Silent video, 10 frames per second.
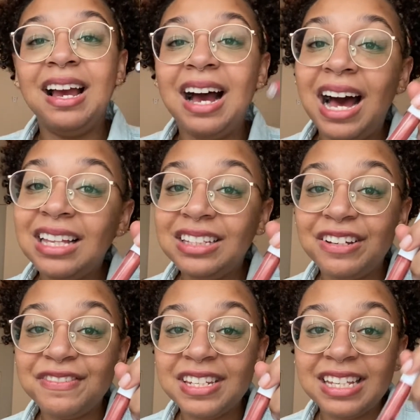I
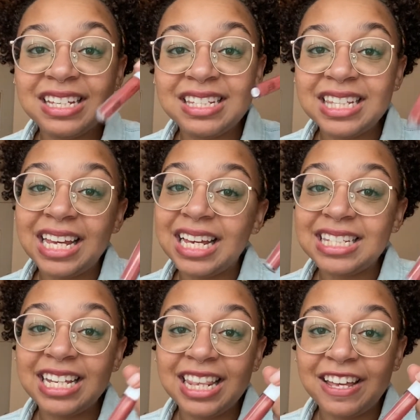loved this. Like I
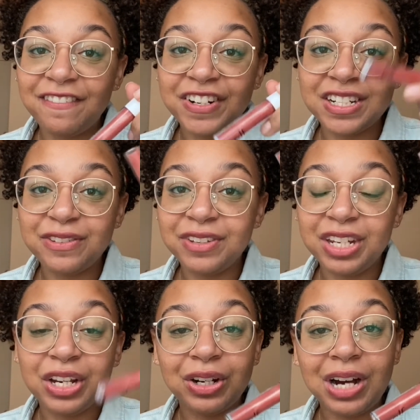said in that first
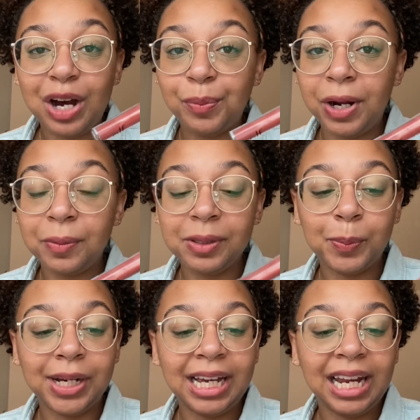video, I'll probably
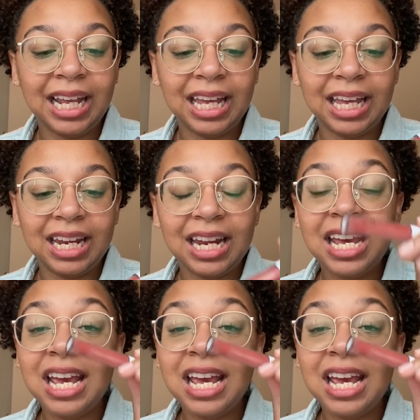buy it again.